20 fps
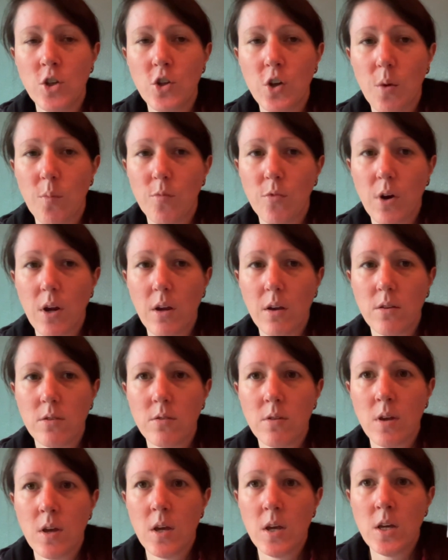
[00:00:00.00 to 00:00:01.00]
jump
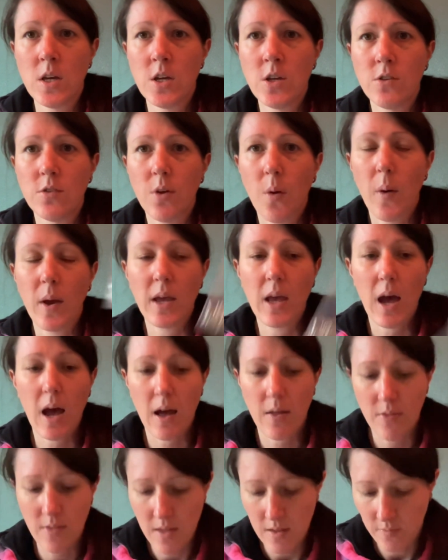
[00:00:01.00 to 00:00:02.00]
rings, so I
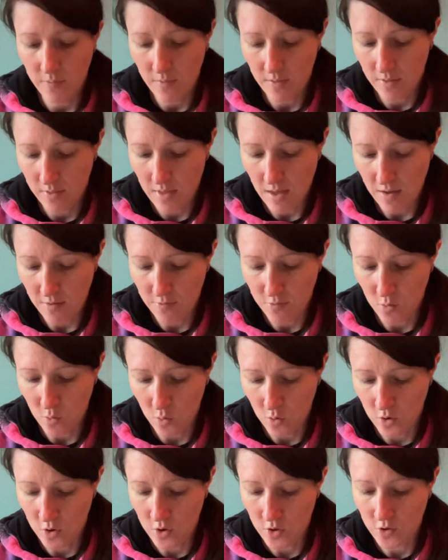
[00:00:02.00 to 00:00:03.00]
can then
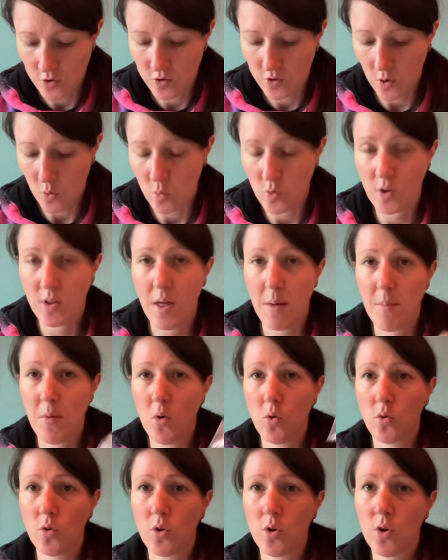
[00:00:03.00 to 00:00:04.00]
therefore solder them
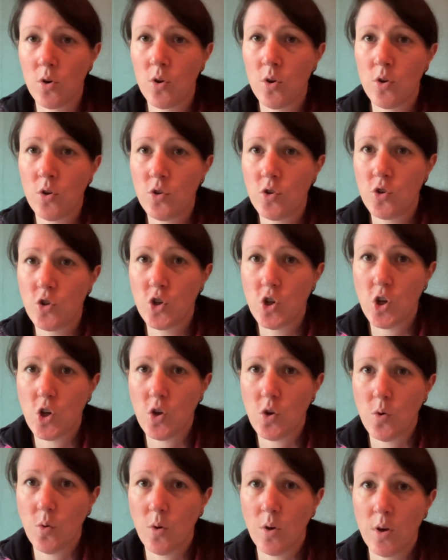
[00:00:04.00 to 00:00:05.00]
on
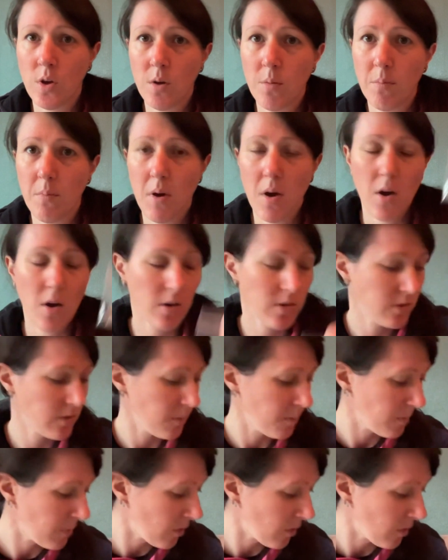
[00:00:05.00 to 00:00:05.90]
to my item.